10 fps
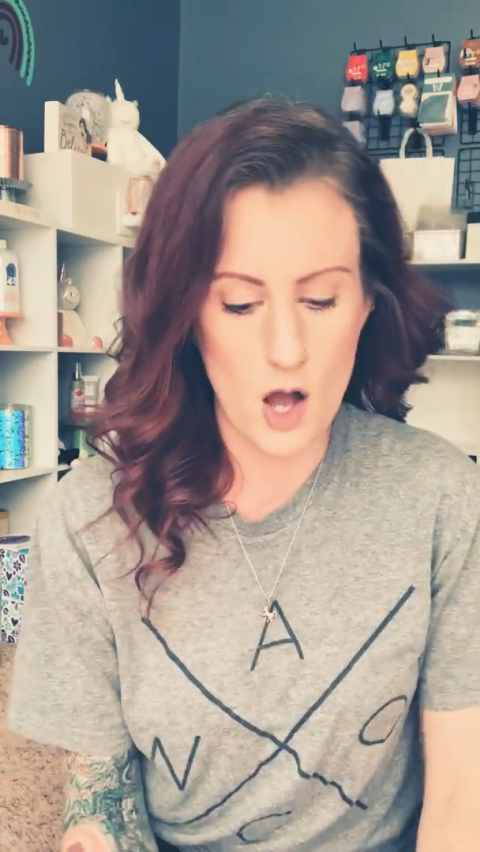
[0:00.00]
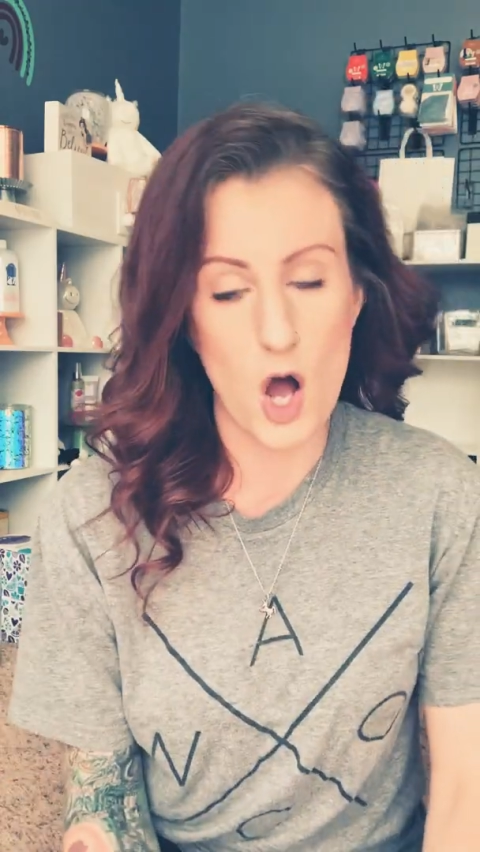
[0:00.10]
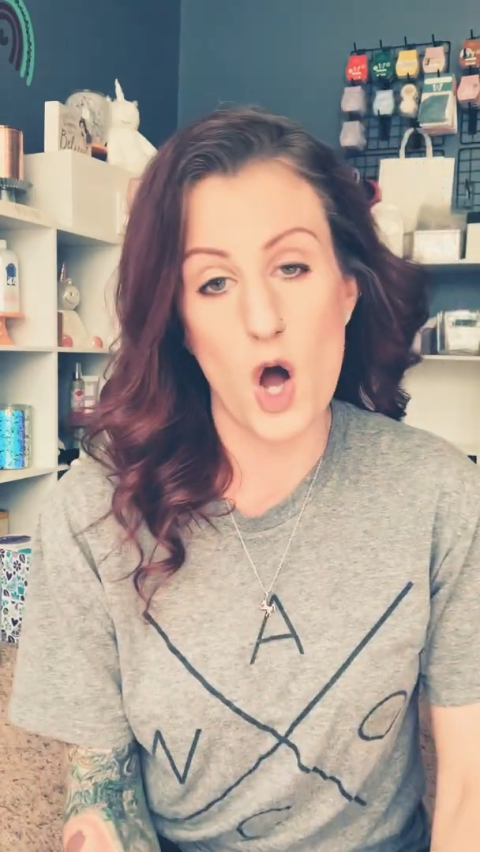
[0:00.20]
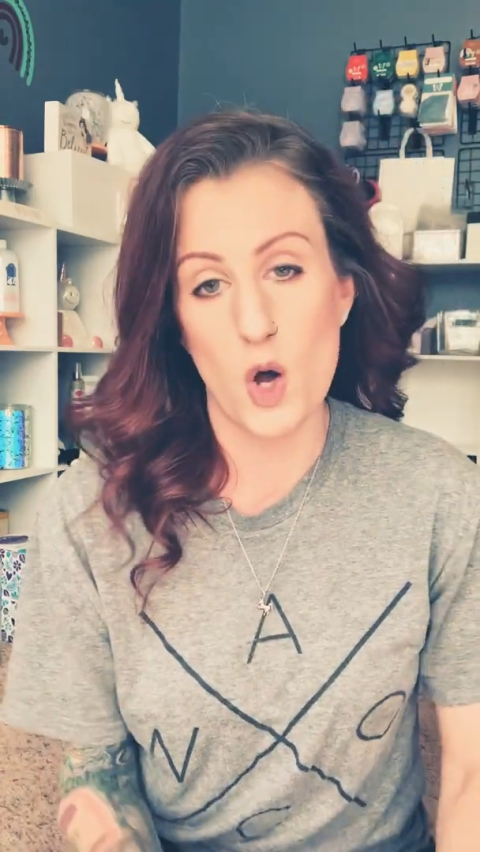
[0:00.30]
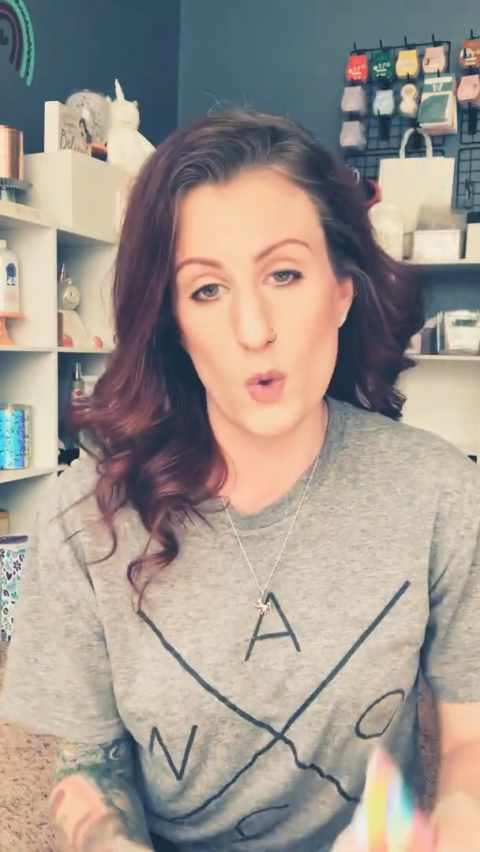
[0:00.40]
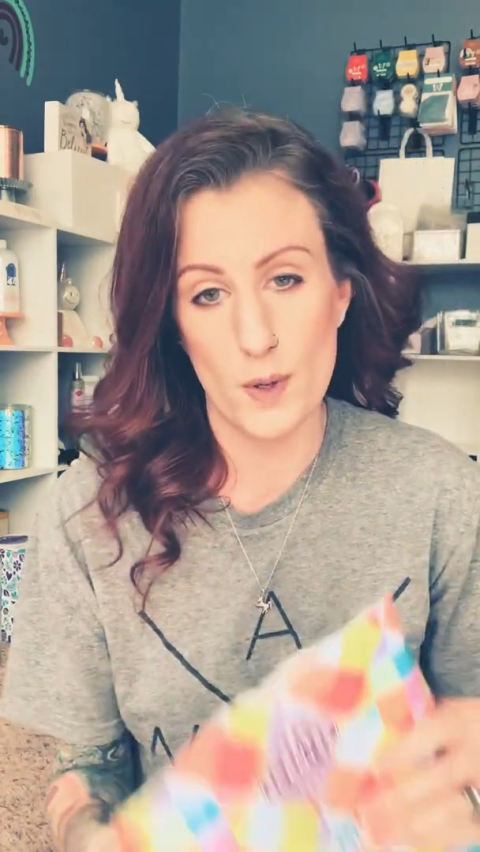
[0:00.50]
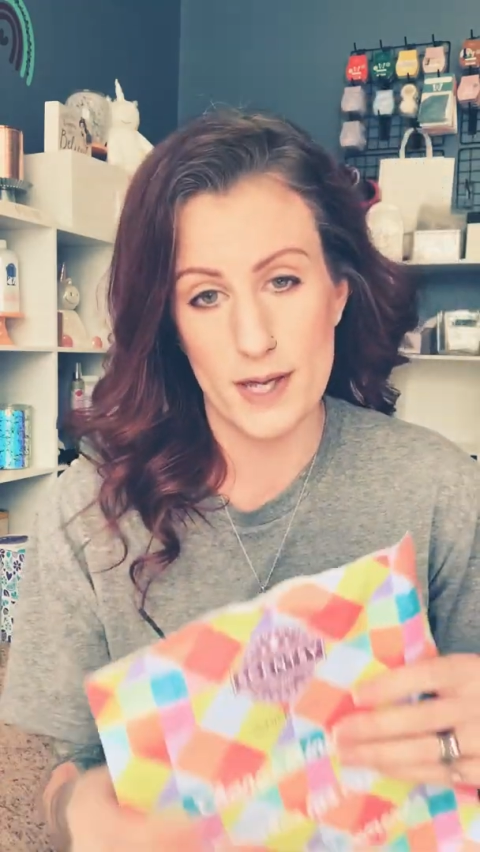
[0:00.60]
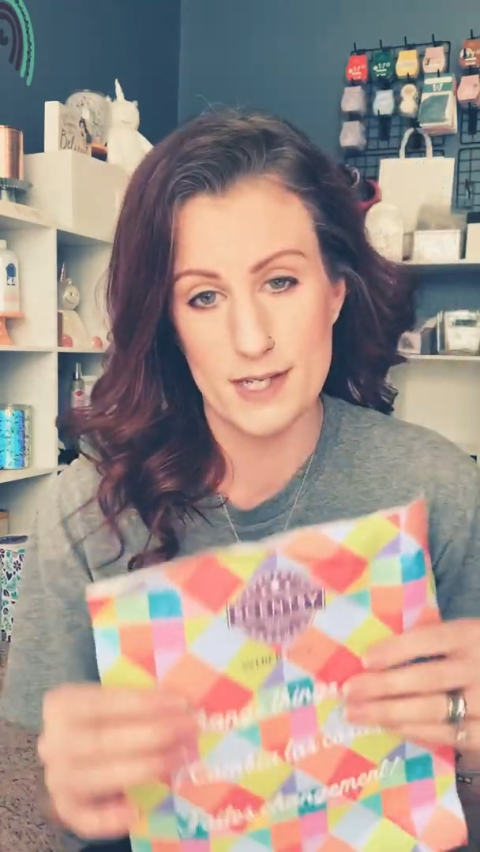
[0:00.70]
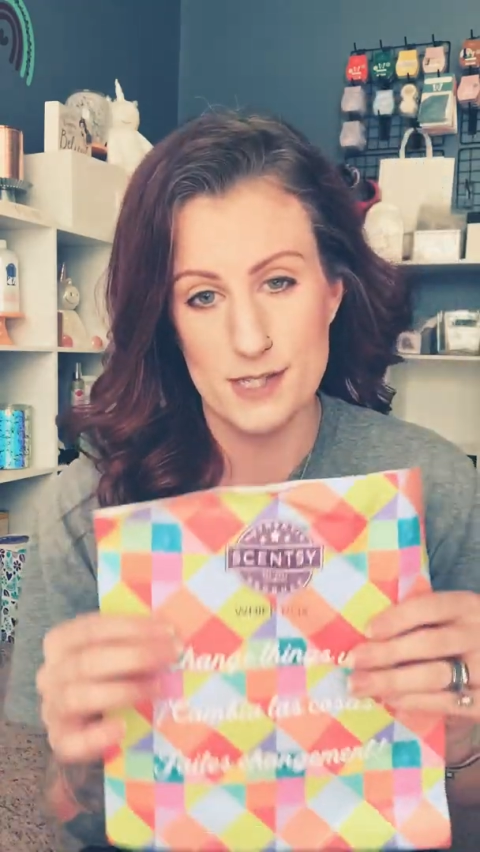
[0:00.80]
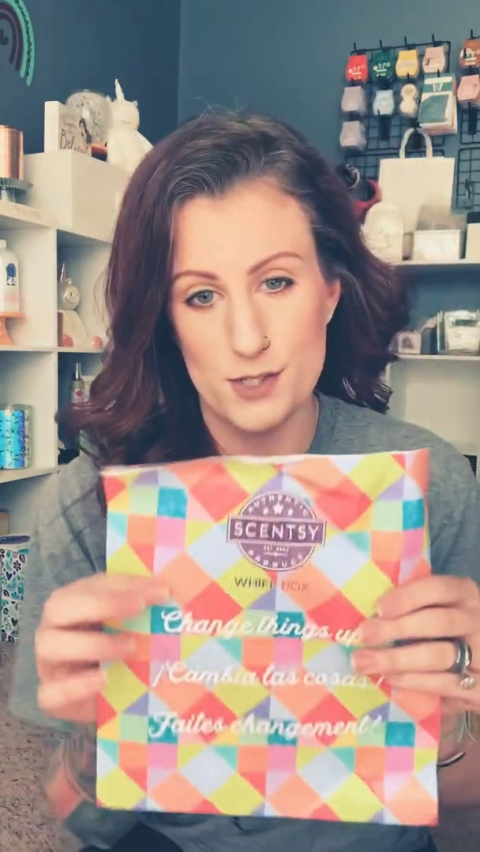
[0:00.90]

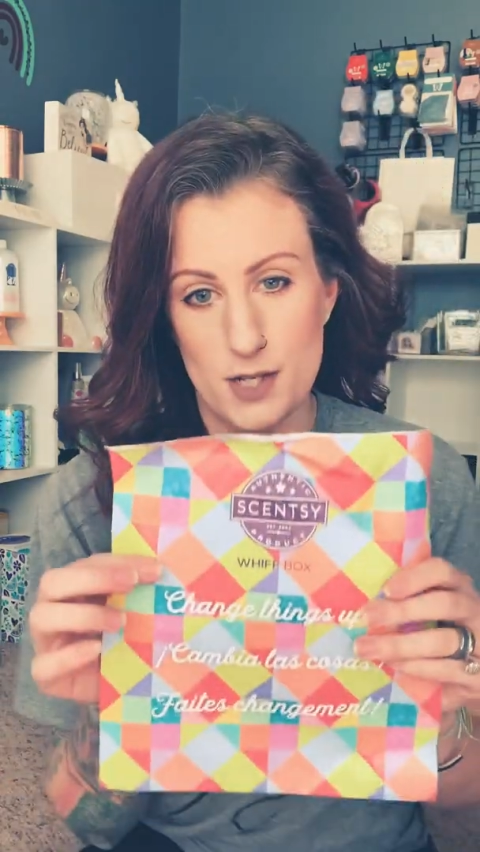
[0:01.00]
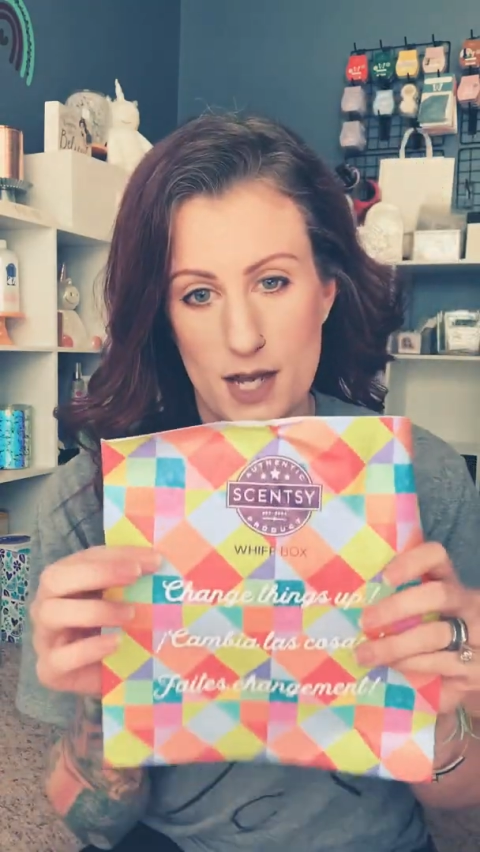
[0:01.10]
Always they're going to